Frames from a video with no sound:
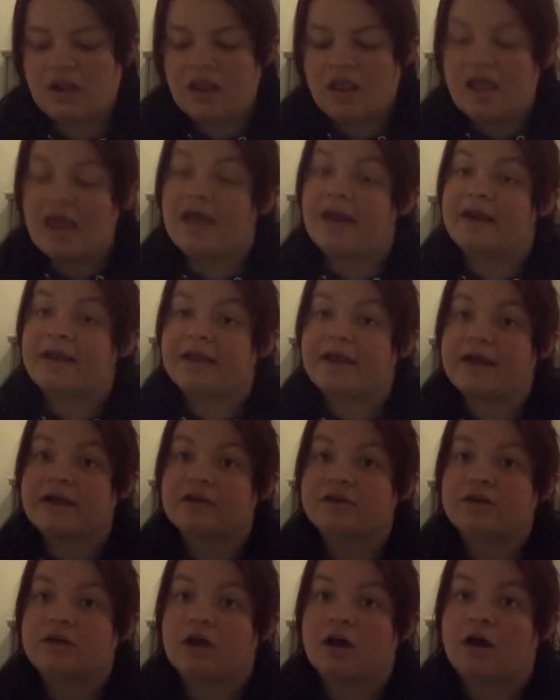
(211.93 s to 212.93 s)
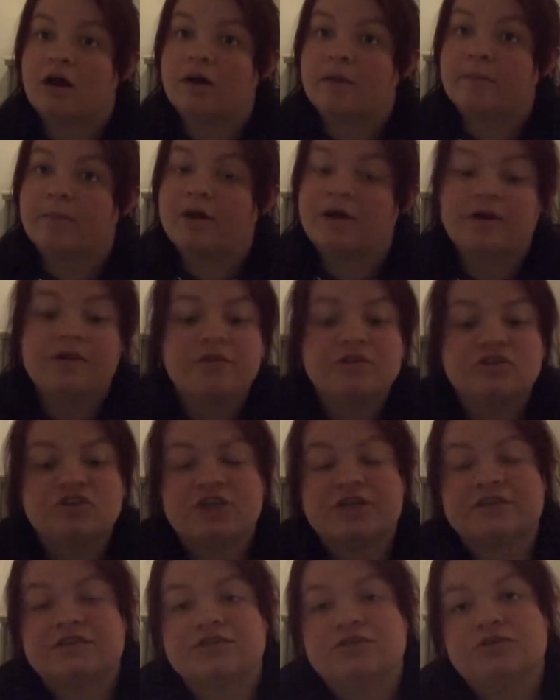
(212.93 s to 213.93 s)
And I got another
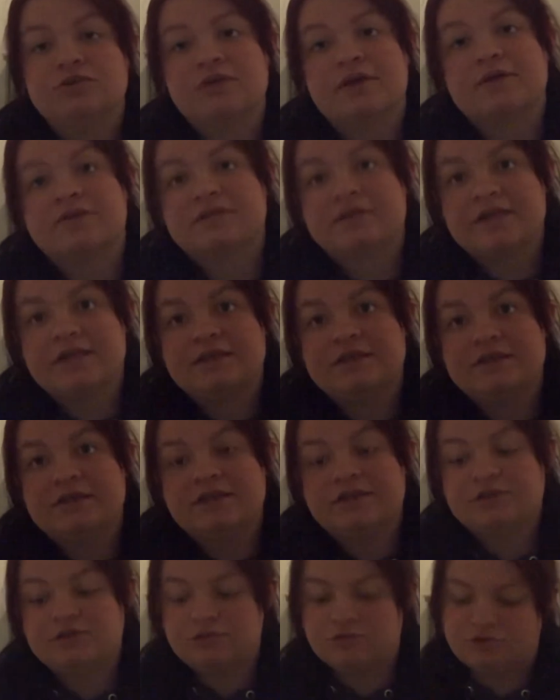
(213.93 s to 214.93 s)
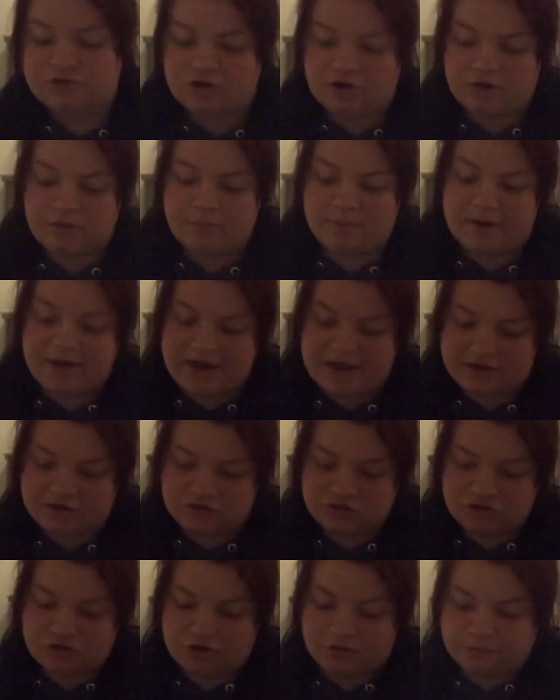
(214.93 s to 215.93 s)
chance in 2018 to start my next
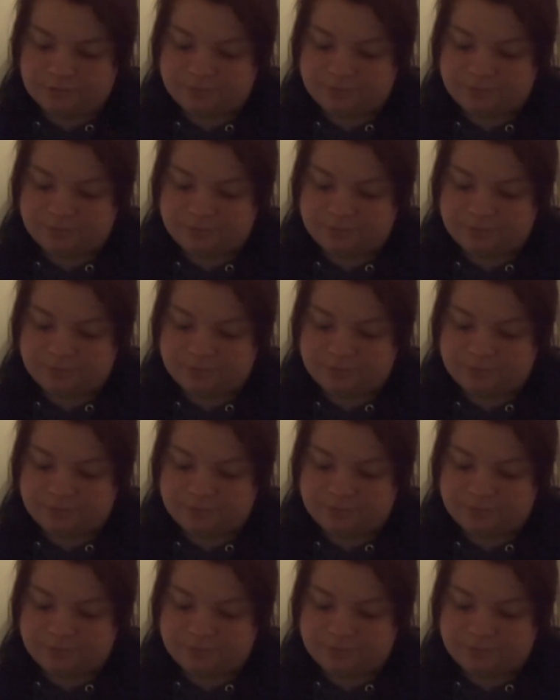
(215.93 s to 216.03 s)
show,